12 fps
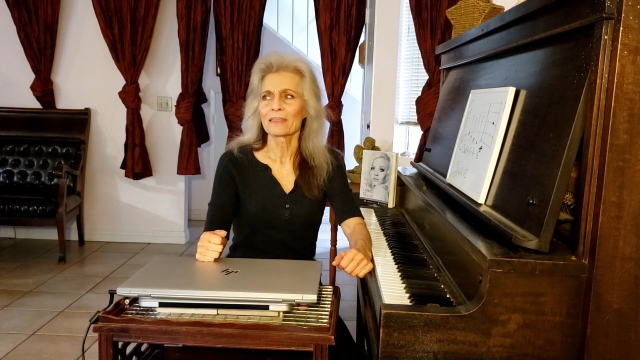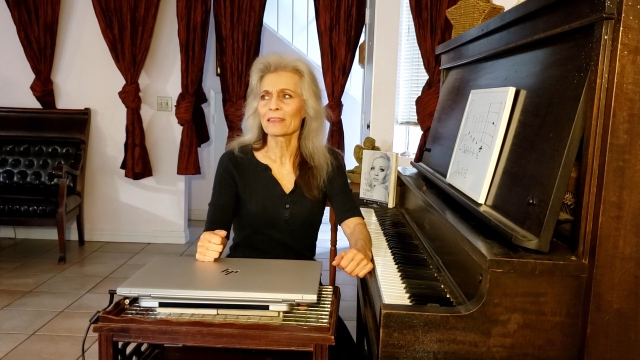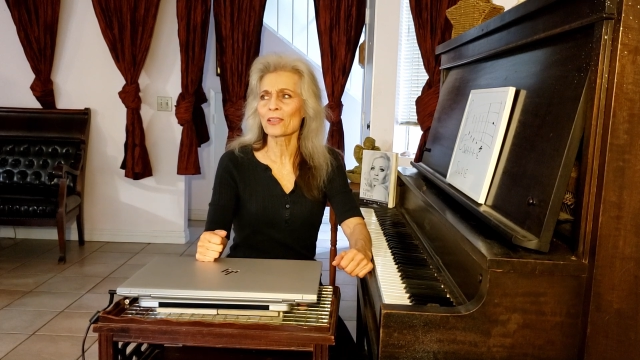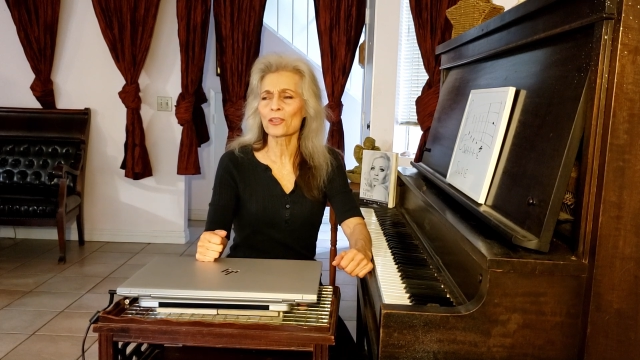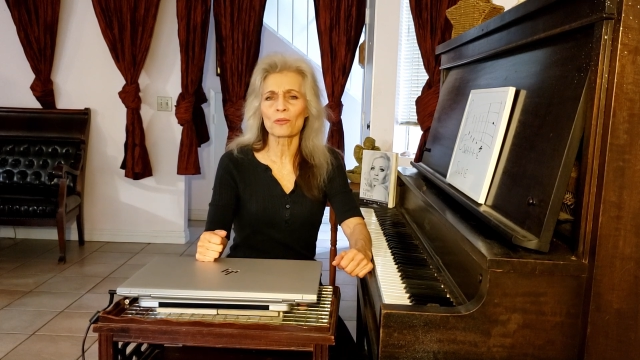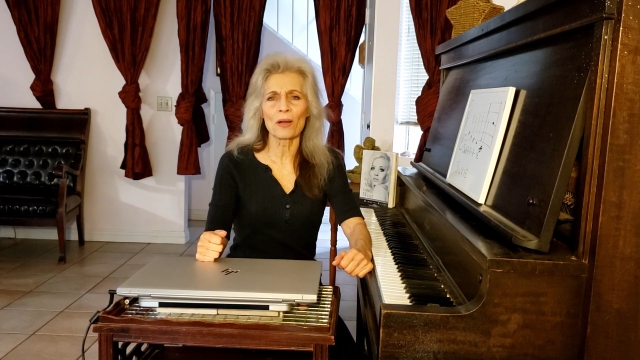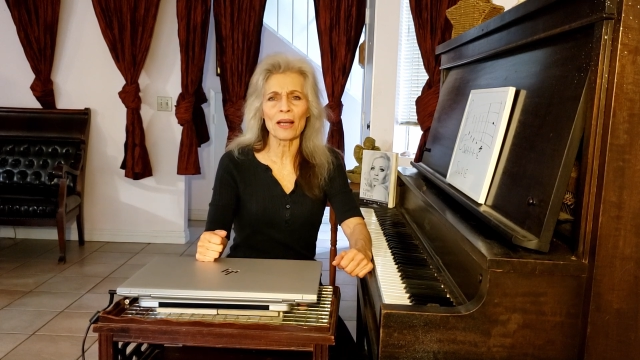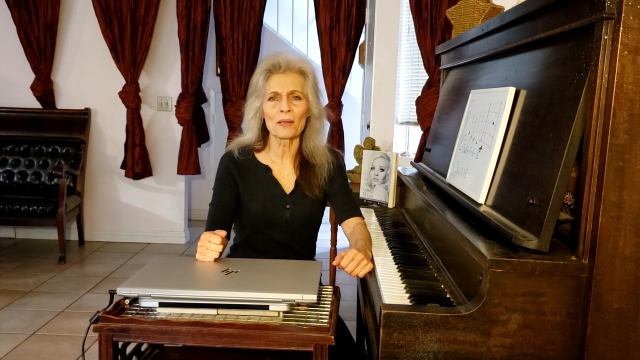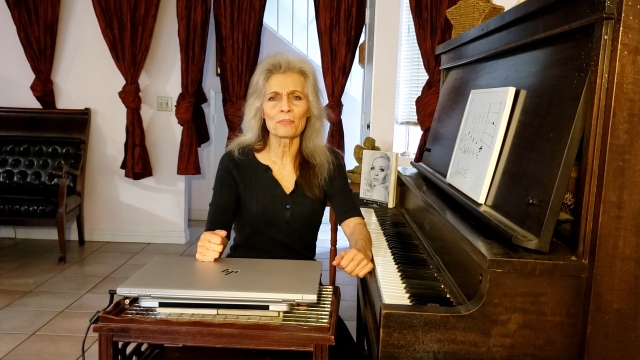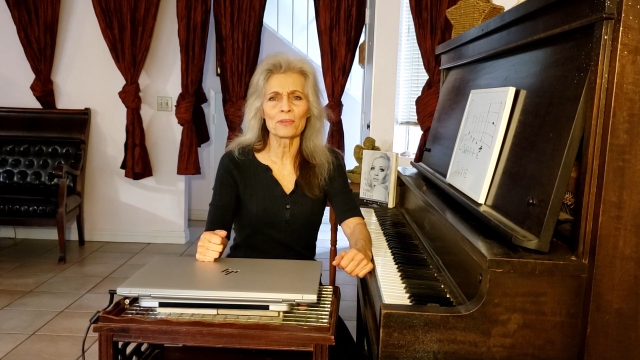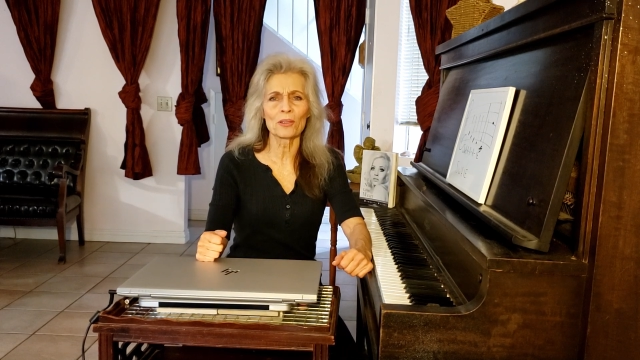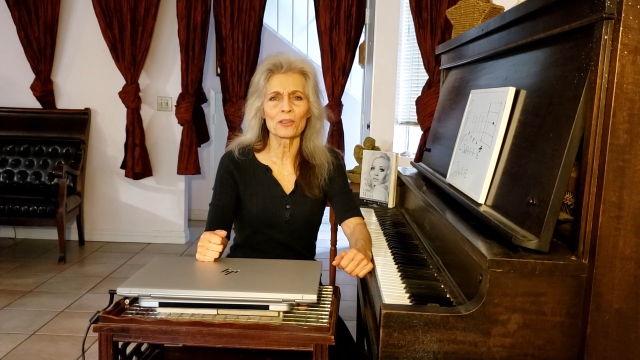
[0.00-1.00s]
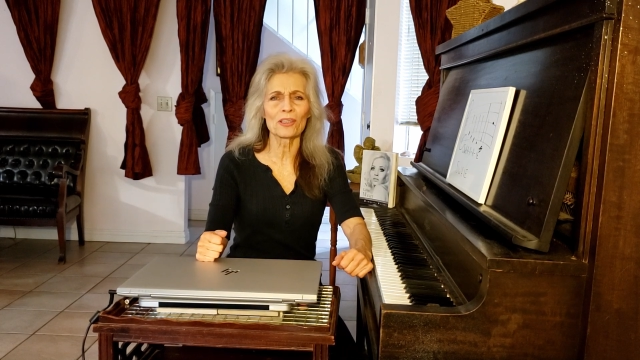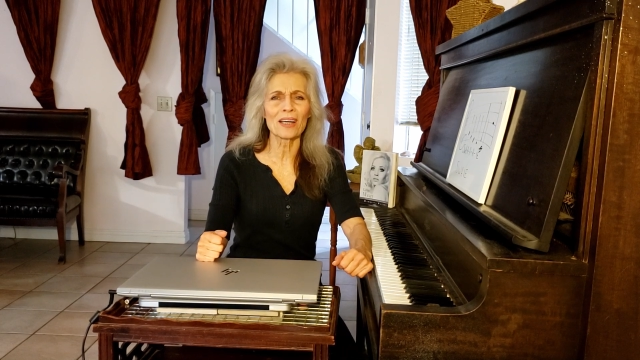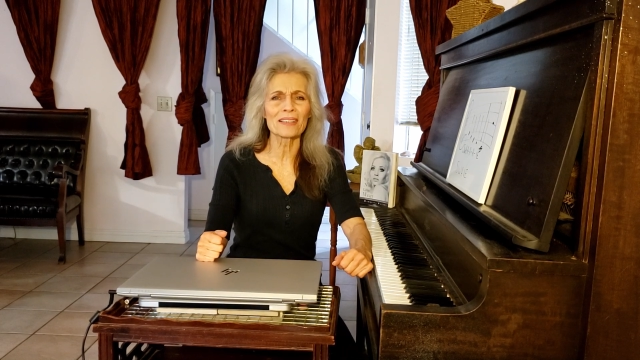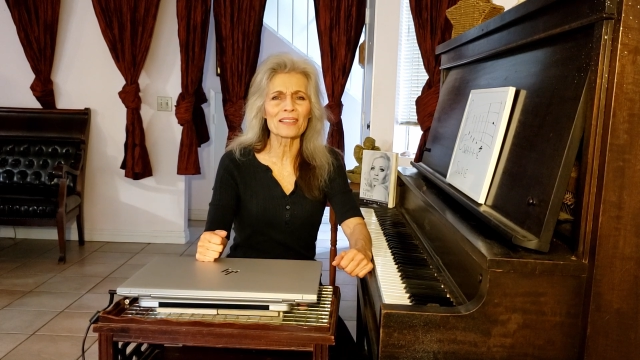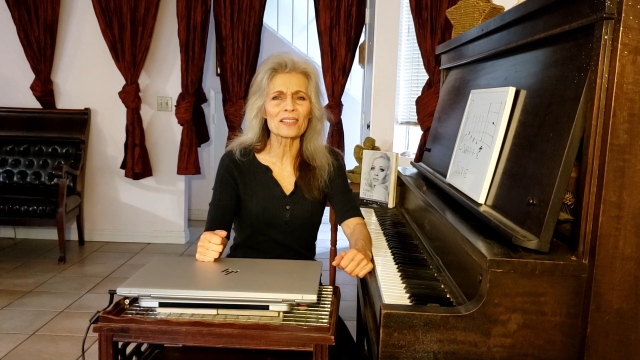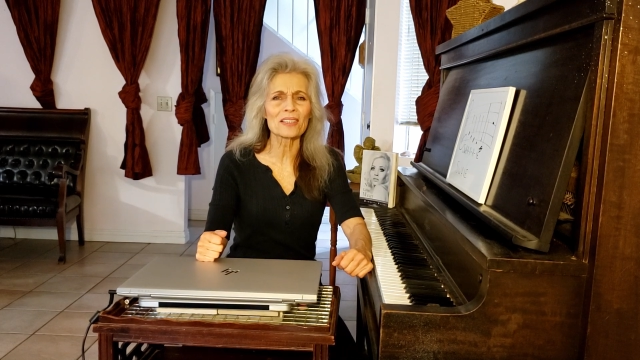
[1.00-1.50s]
Describe? No, you
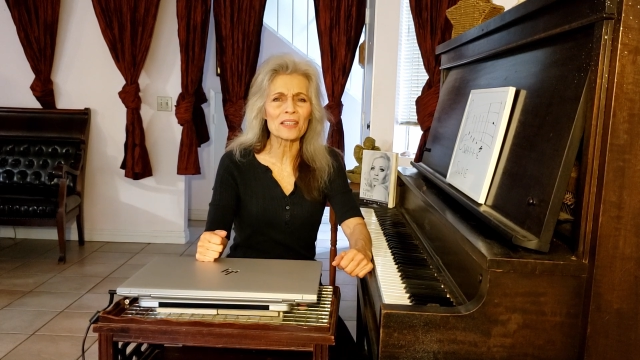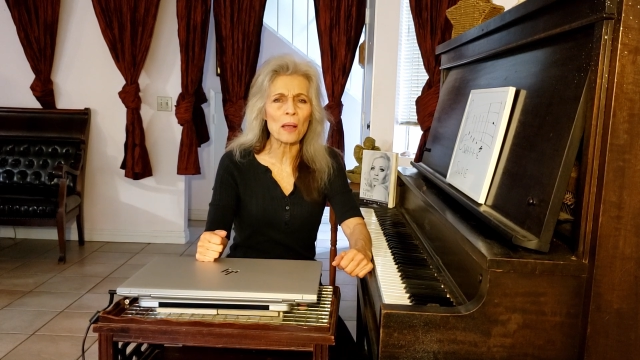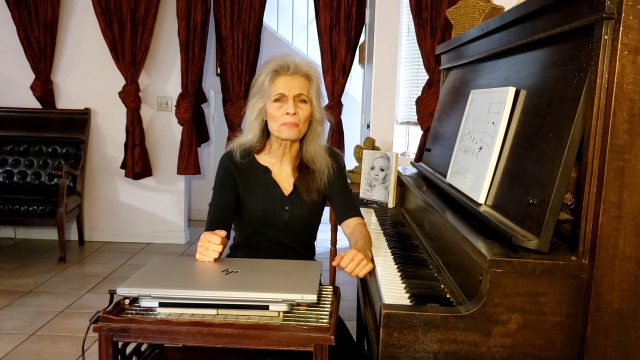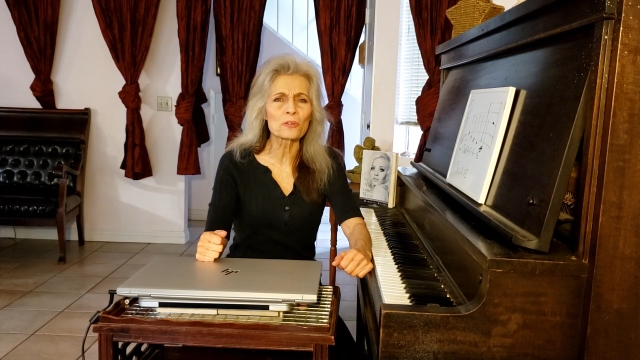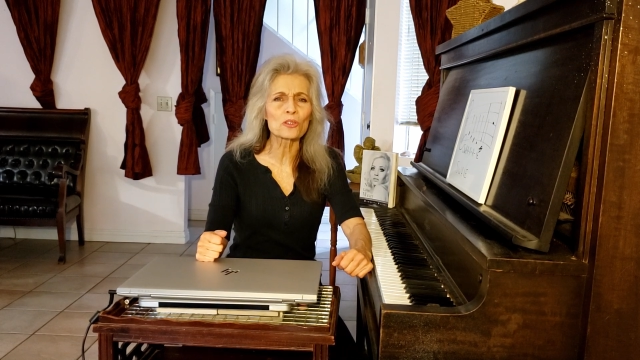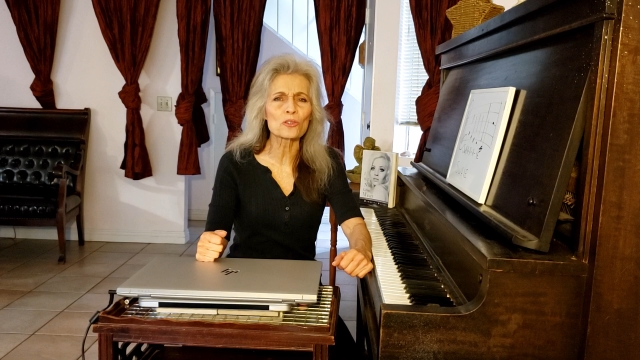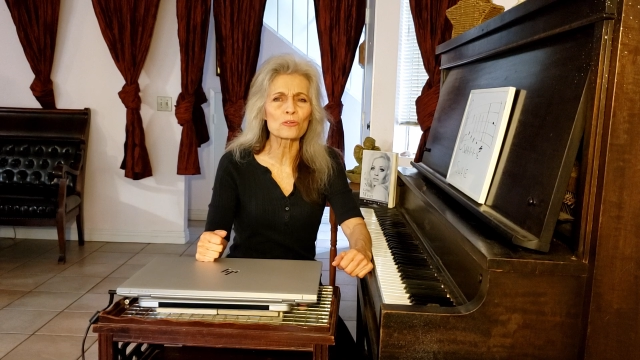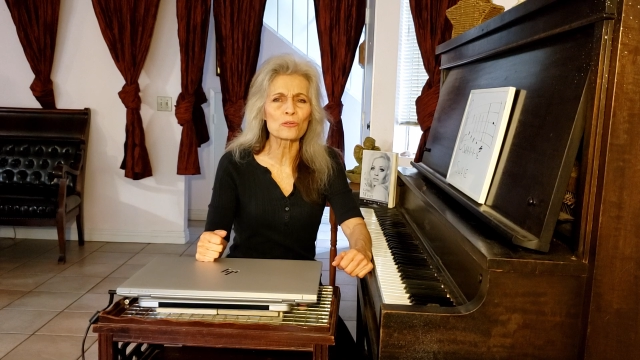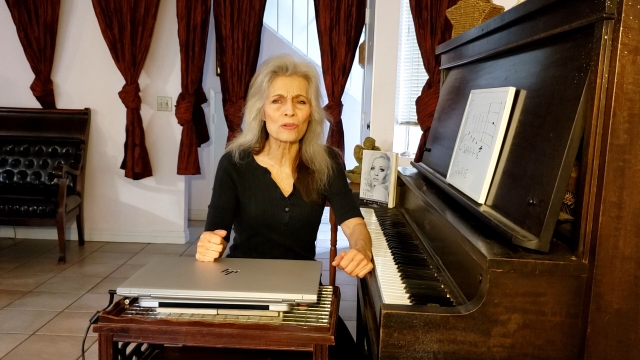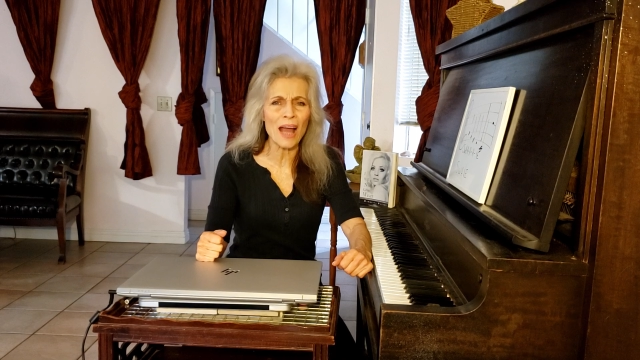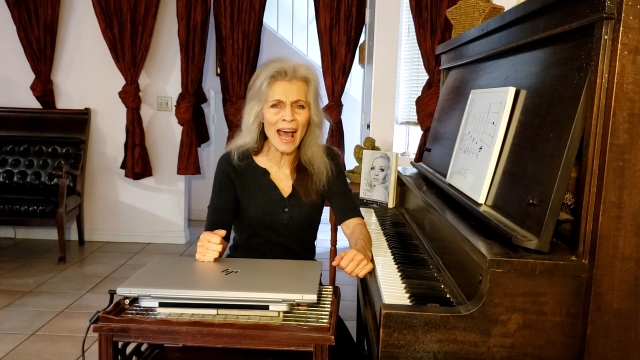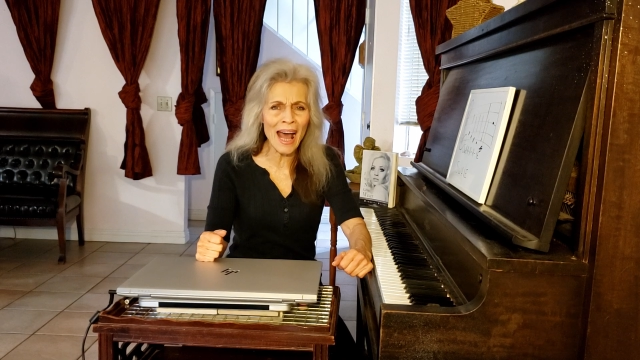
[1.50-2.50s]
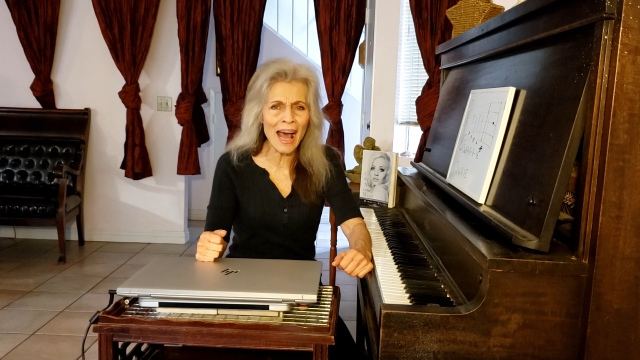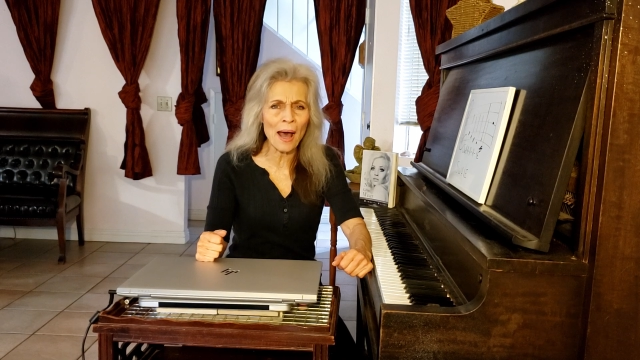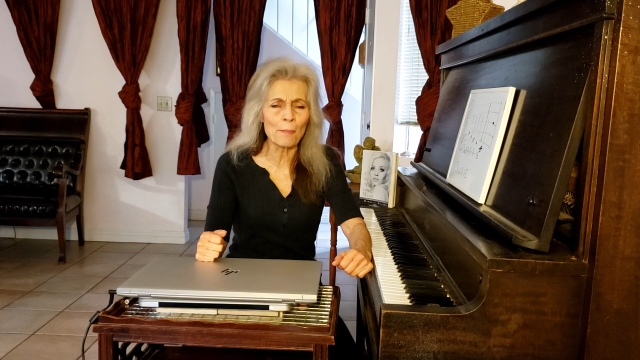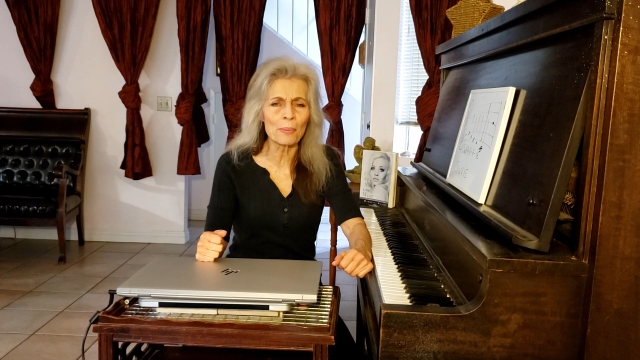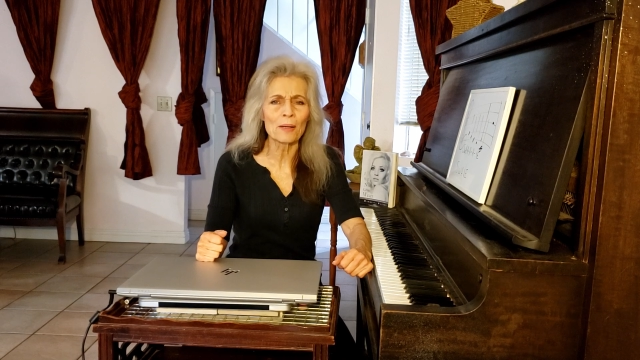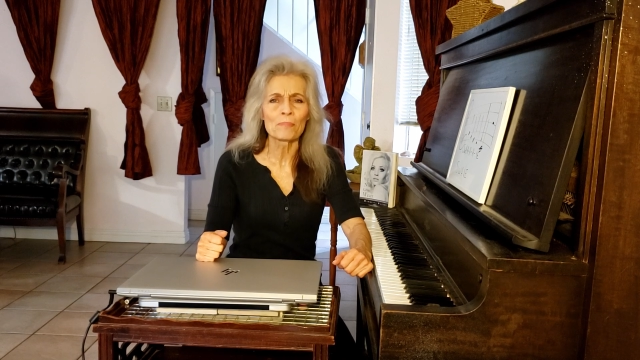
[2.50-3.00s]
got to subscribe.